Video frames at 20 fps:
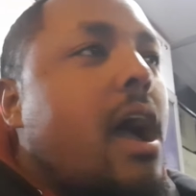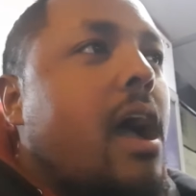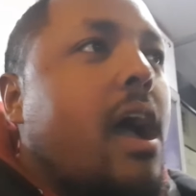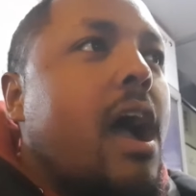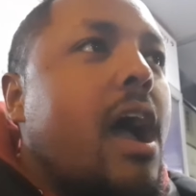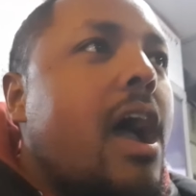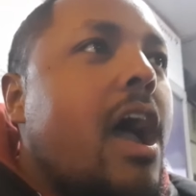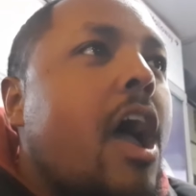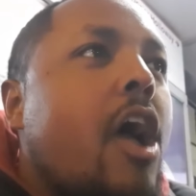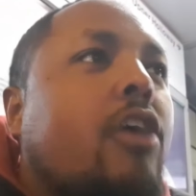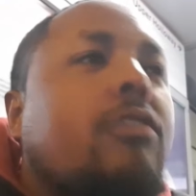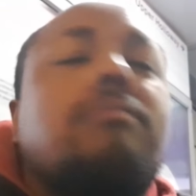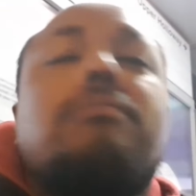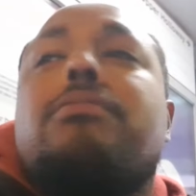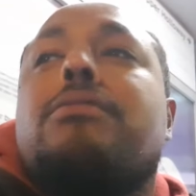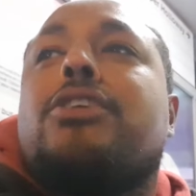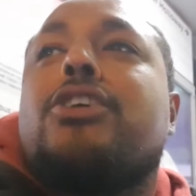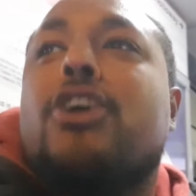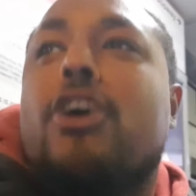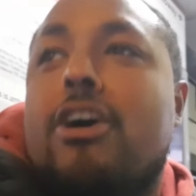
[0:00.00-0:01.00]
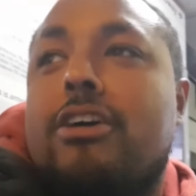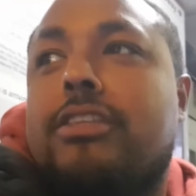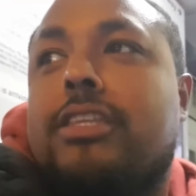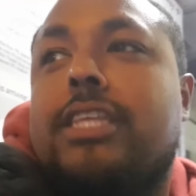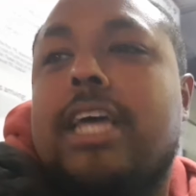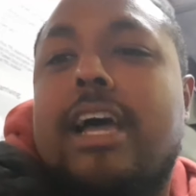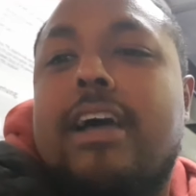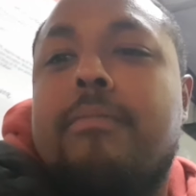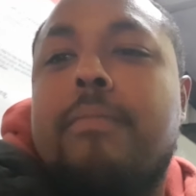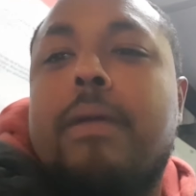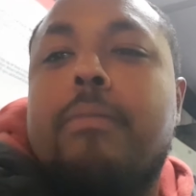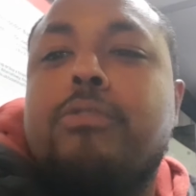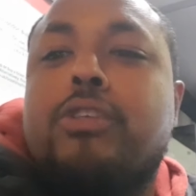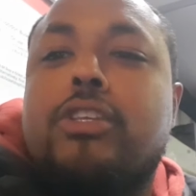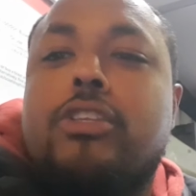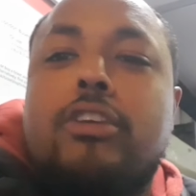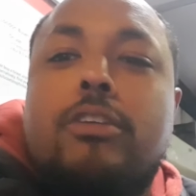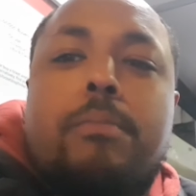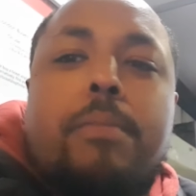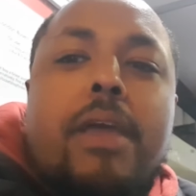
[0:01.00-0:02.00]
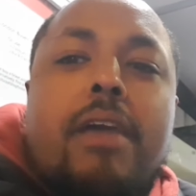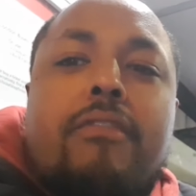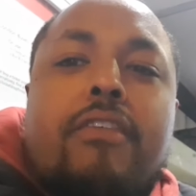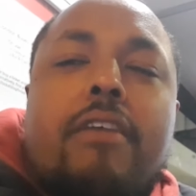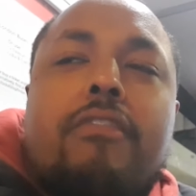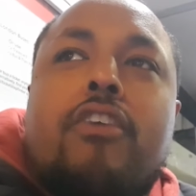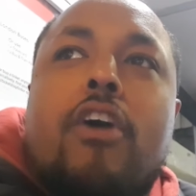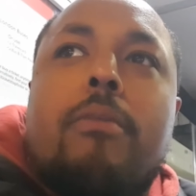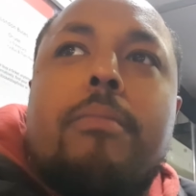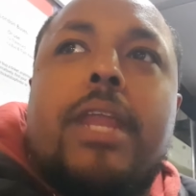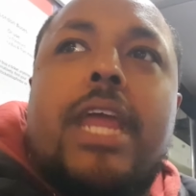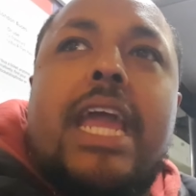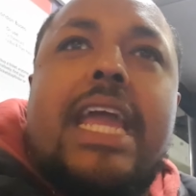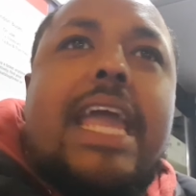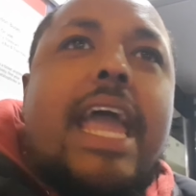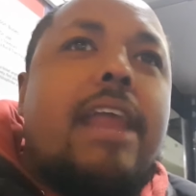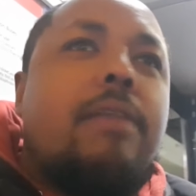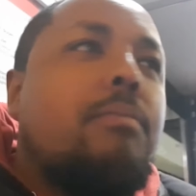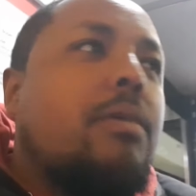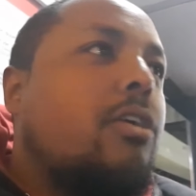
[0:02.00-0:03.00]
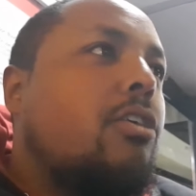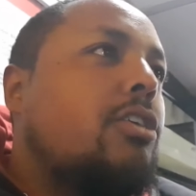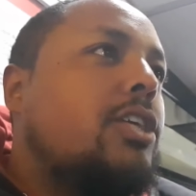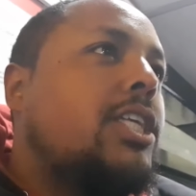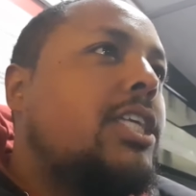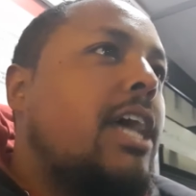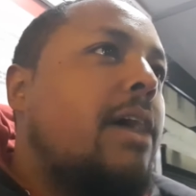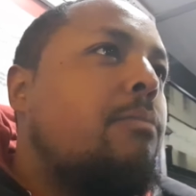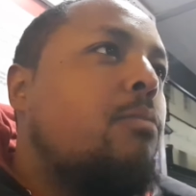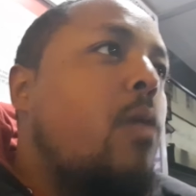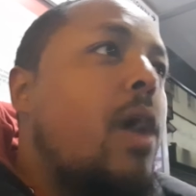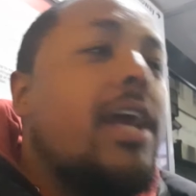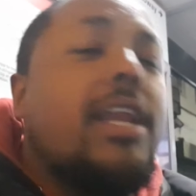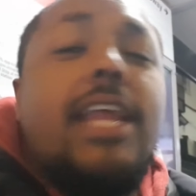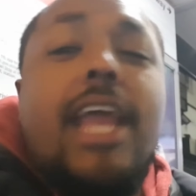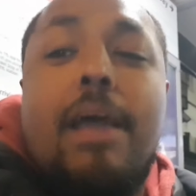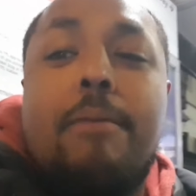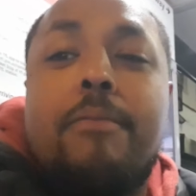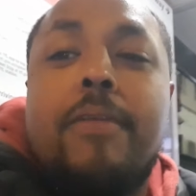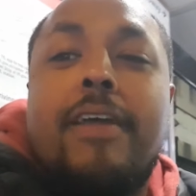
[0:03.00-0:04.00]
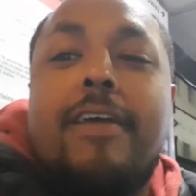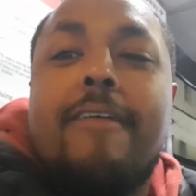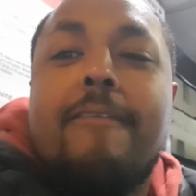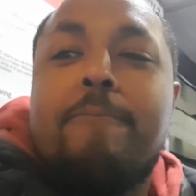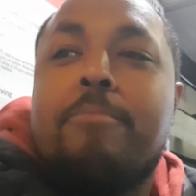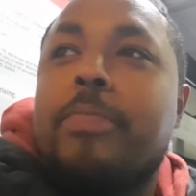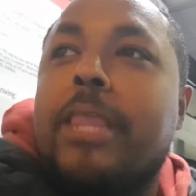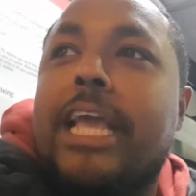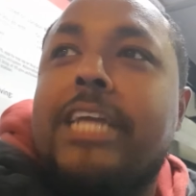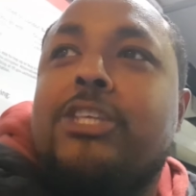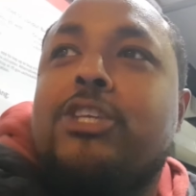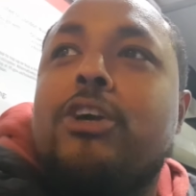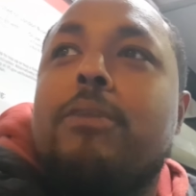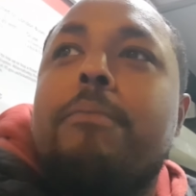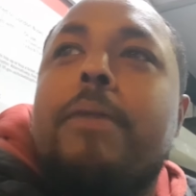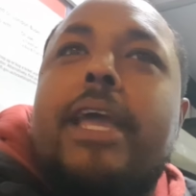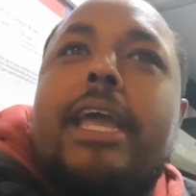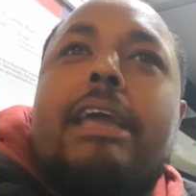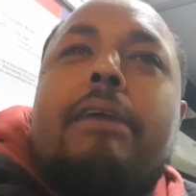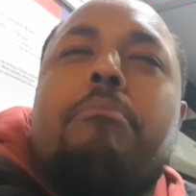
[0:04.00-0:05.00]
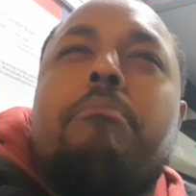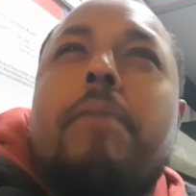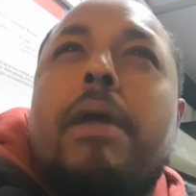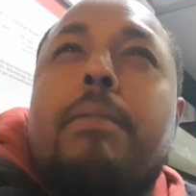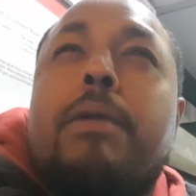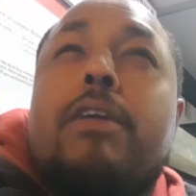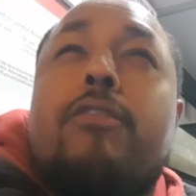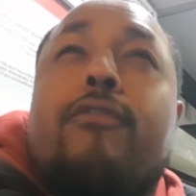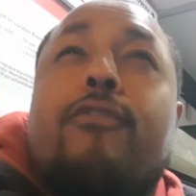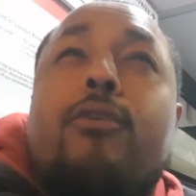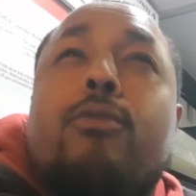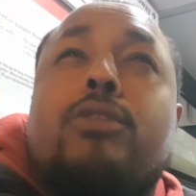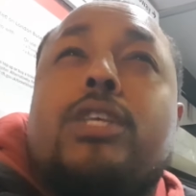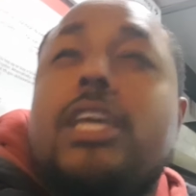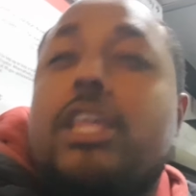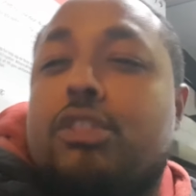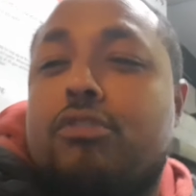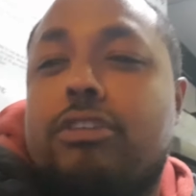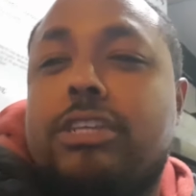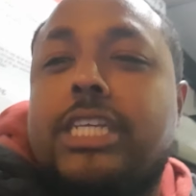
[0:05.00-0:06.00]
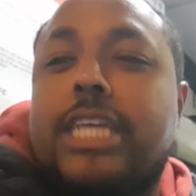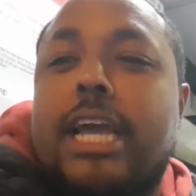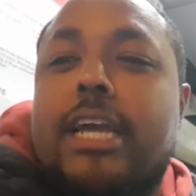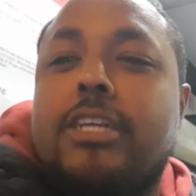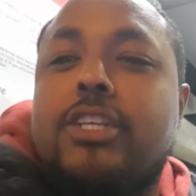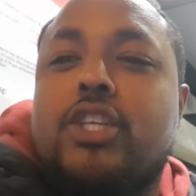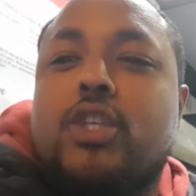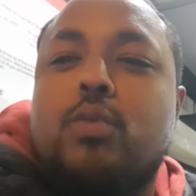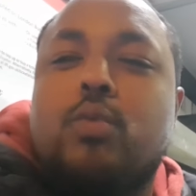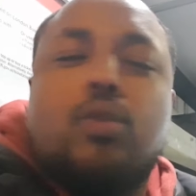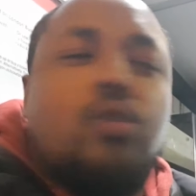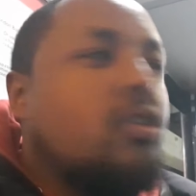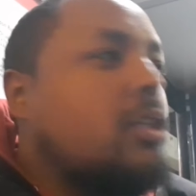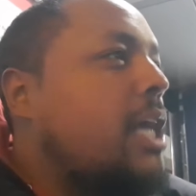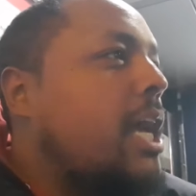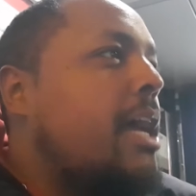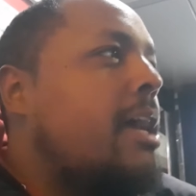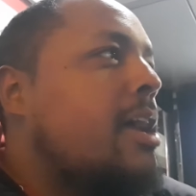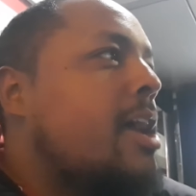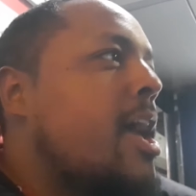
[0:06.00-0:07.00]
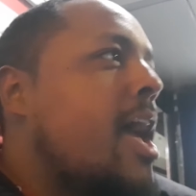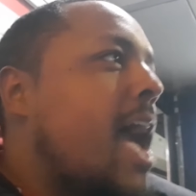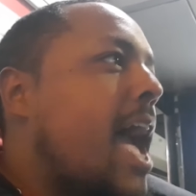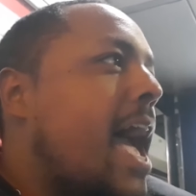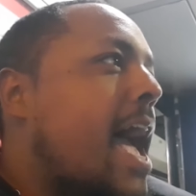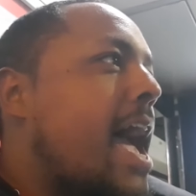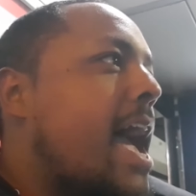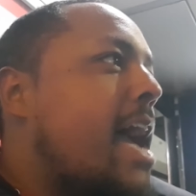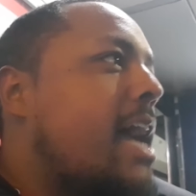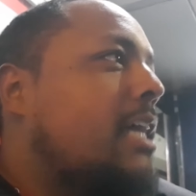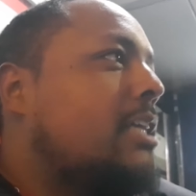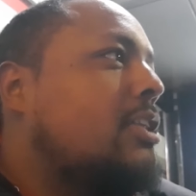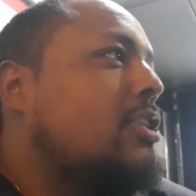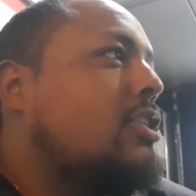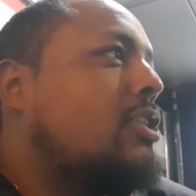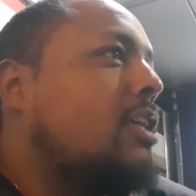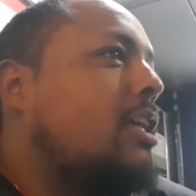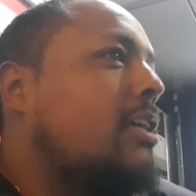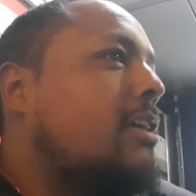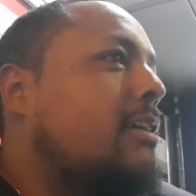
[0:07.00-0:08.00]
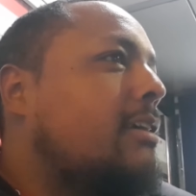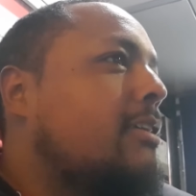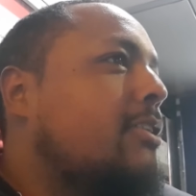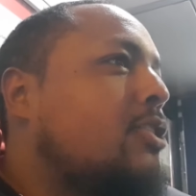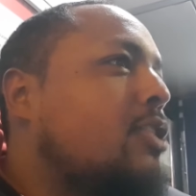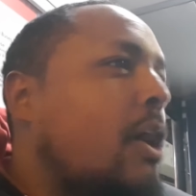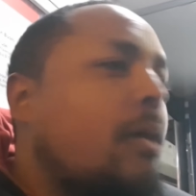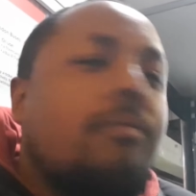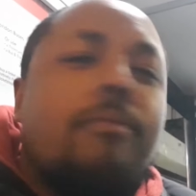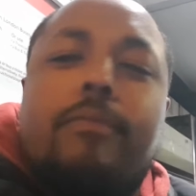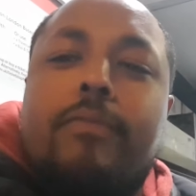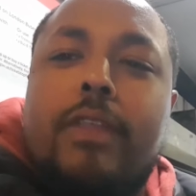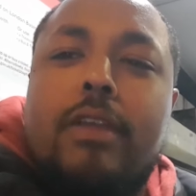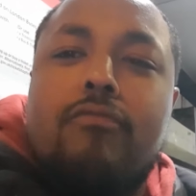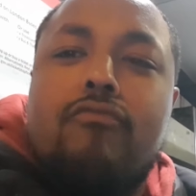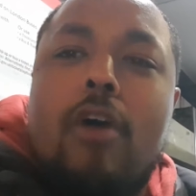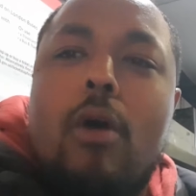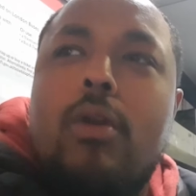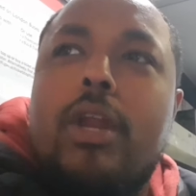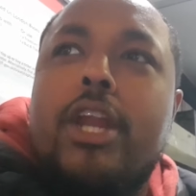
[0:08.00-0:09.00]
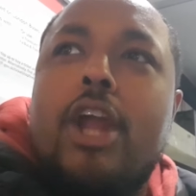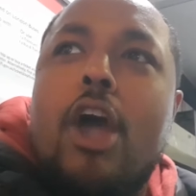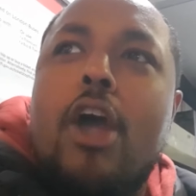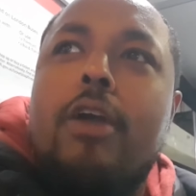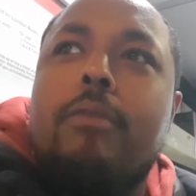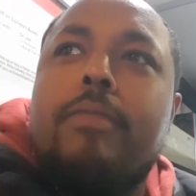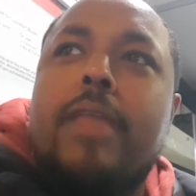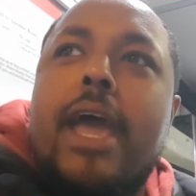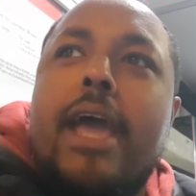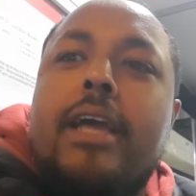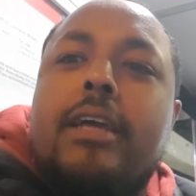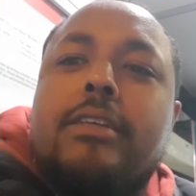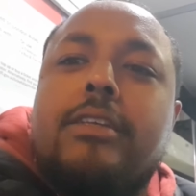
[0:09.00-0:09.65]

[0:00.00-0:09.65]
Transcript: I hope to God that I'm able to do BFF comedy again, because it took me maybe 43 seconds to walk there and, you know, rolling home there.